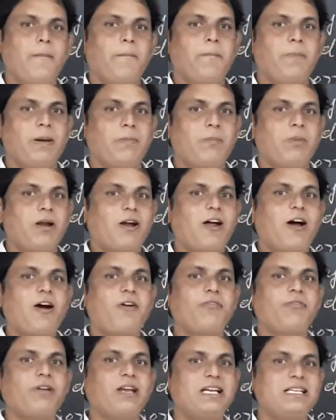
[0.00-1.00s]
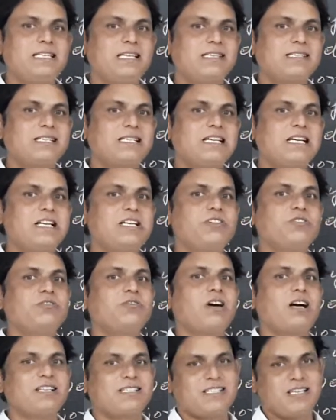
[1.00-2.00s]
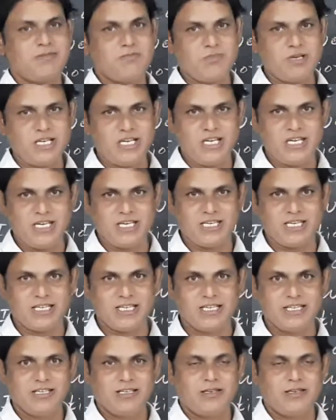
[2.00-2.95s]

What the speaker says: member of legislative assembly.